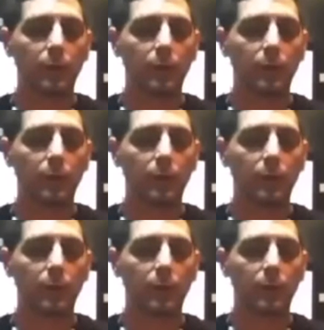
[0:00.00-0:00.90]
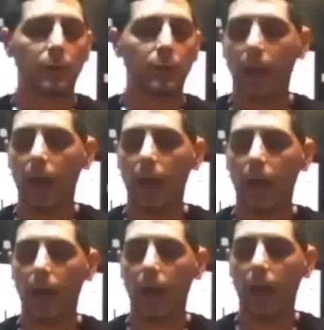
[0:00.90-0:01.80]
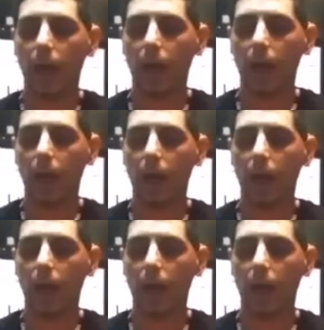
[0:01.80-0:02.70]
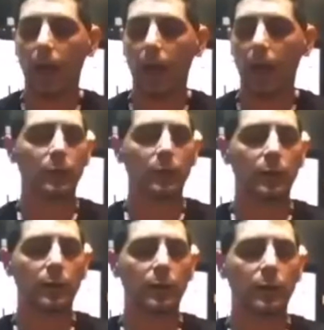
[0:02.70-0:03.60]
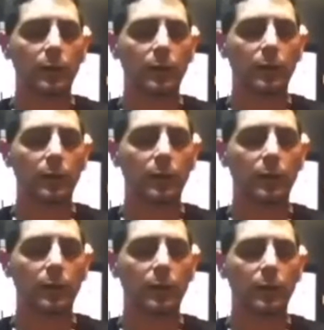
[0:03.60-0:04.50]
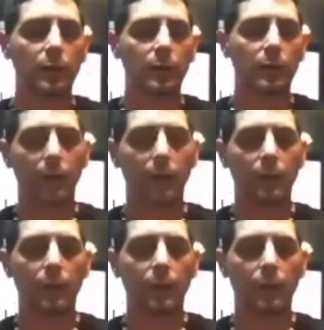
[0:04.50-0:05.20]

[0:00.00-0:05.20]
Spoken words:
Oops. I am switching my rotation. Okay.